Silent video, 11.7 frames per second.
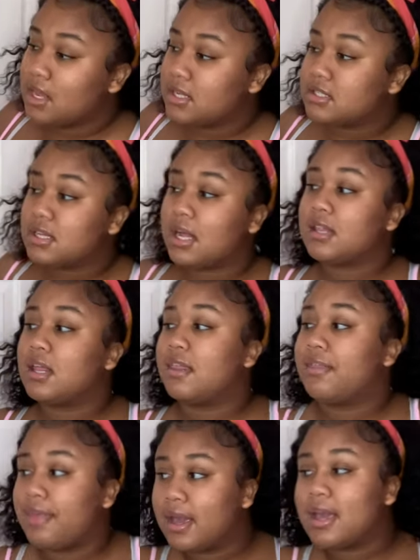It's not the
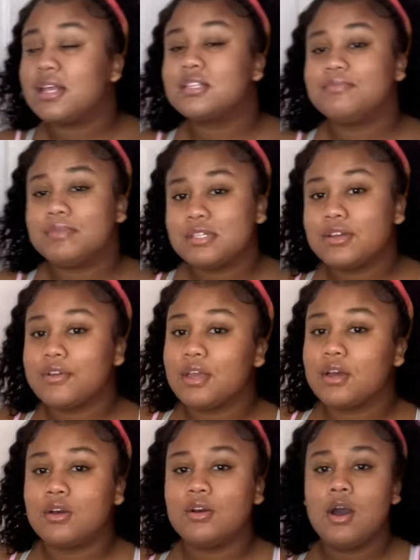thickest
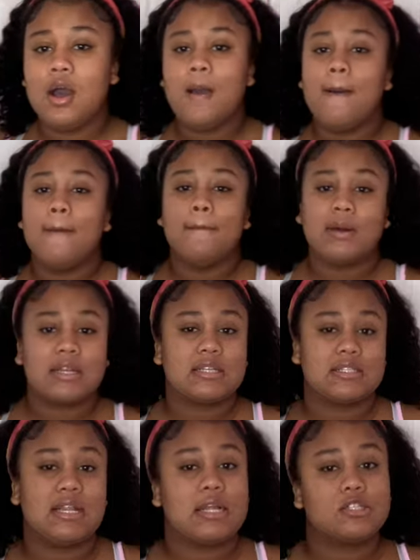material, but
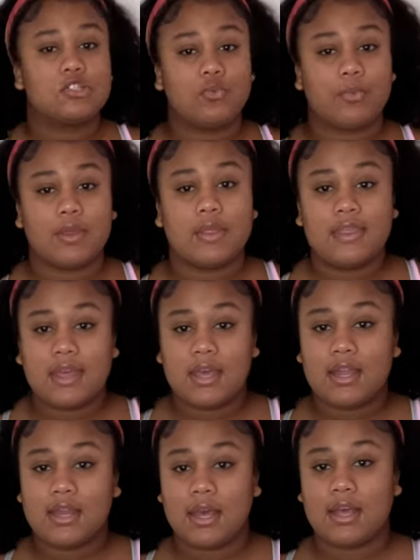it's not super
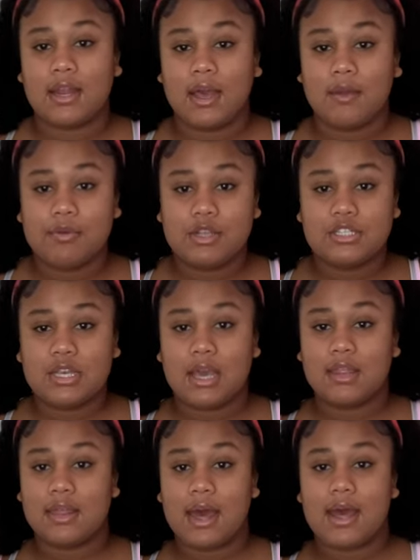thin, and I
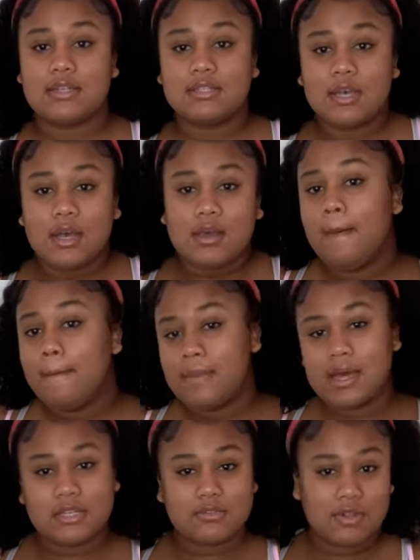appreciate that.
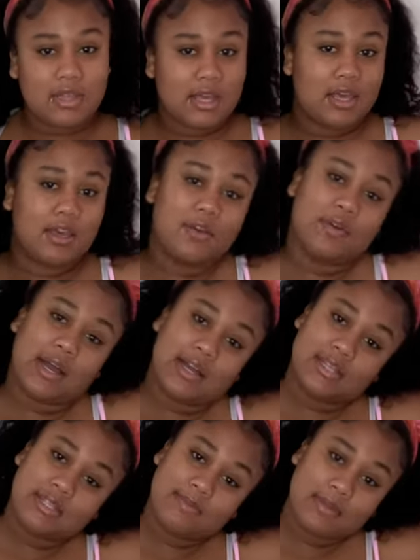But it's really cute. I
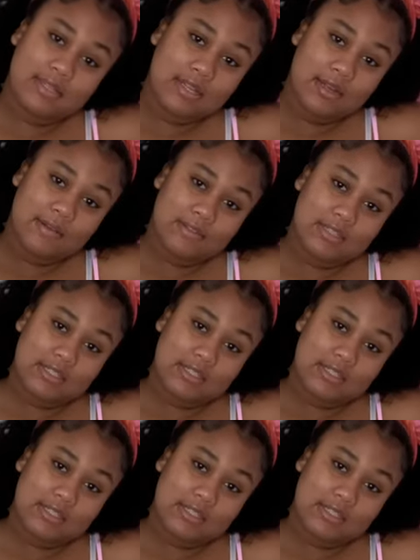can see myself.